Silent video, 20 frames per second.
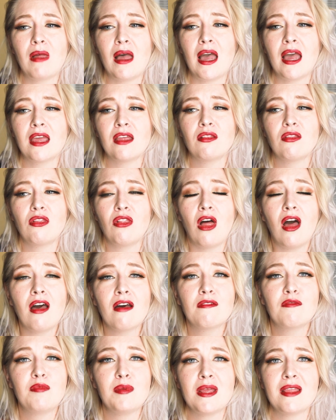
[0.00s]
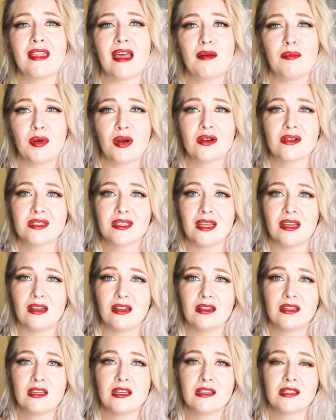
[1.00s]
I love being that
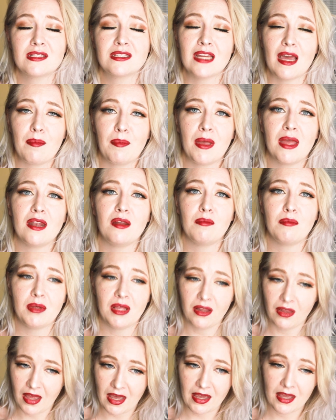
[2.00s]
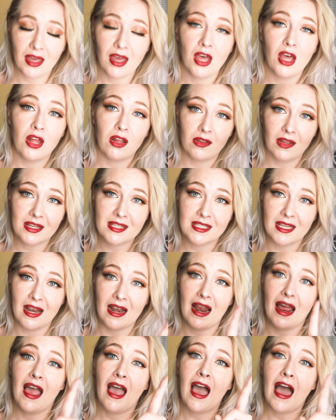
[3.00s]
person to step in and be like,
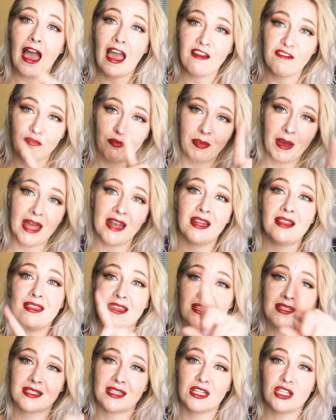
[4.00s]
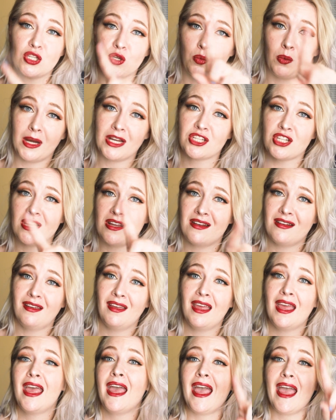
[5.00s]
listen, I've been in this situation
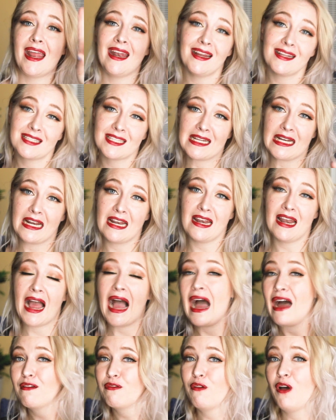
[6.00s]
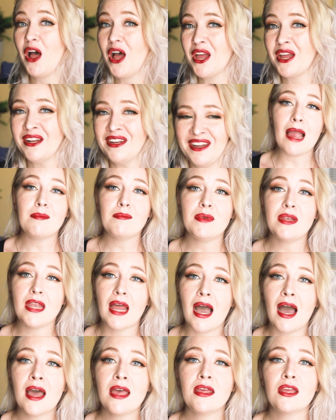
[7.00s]
and it's not fun. I'm
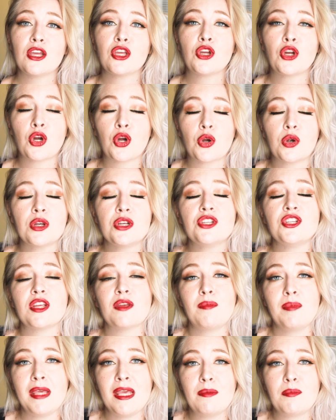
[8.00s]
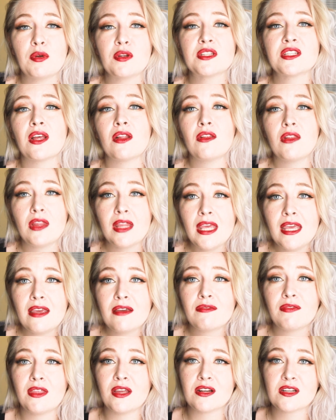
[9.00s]
not encouraging people to
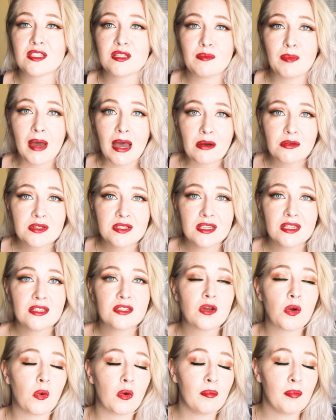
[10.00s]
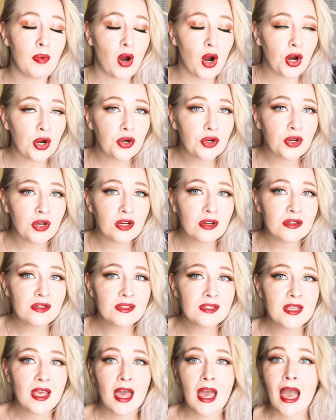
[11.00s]
leave their spouses or
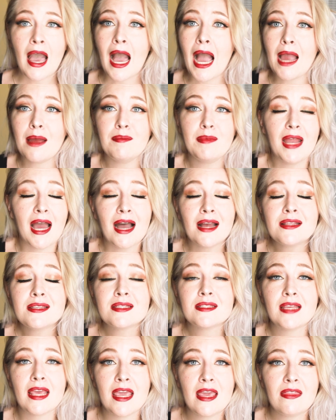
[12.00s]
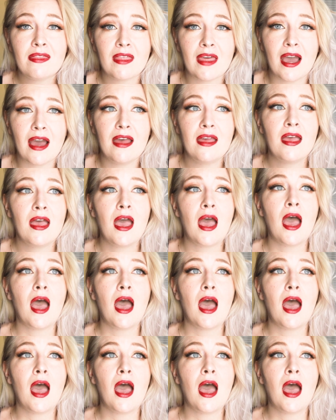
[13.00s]
partners. I'm not saying that.